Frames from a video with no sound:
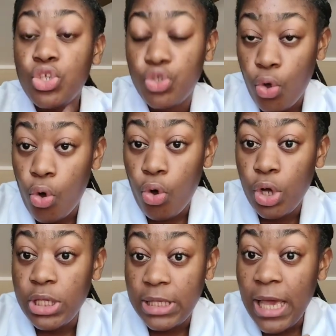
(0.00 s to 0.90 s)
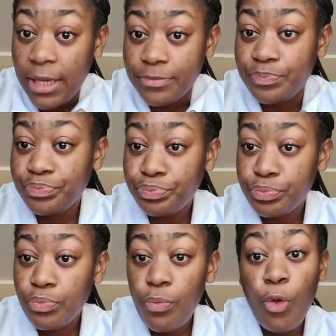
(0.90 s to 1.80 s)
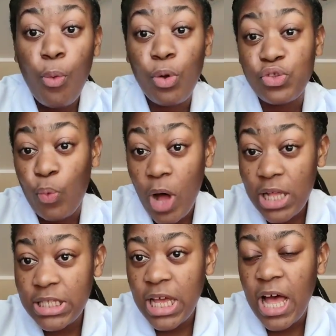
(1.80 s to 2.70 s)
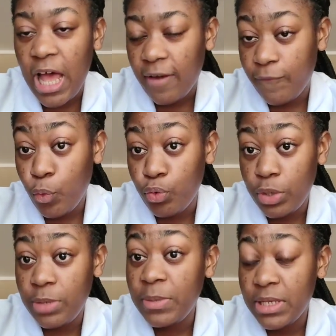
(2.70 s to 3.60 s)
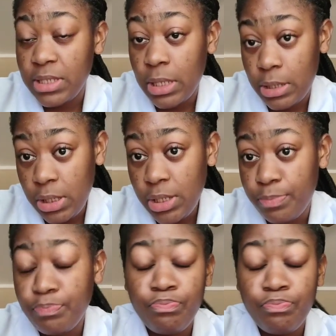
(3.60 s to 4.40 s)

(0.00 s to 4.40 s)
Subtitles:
So, yeah. It was water and food we basically need.